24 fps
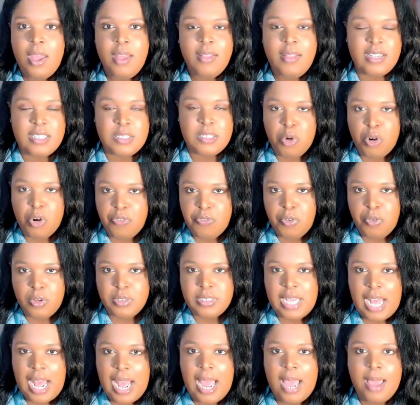that's more
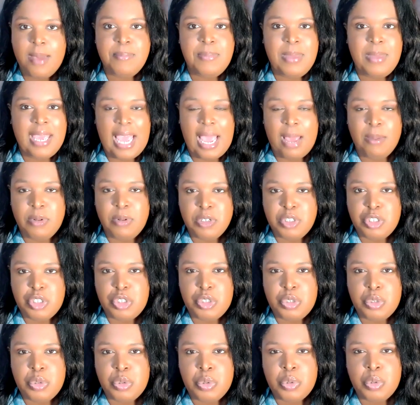full-time, being able
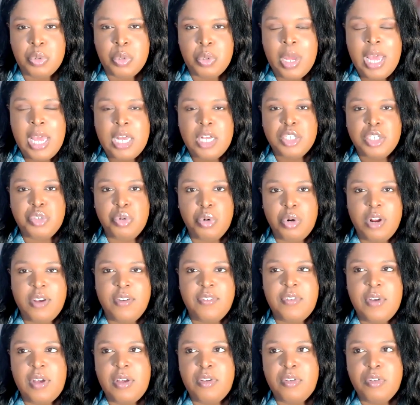to sort
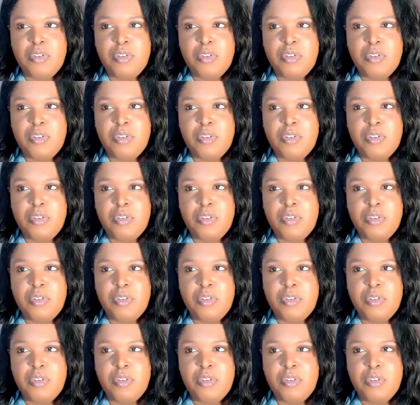of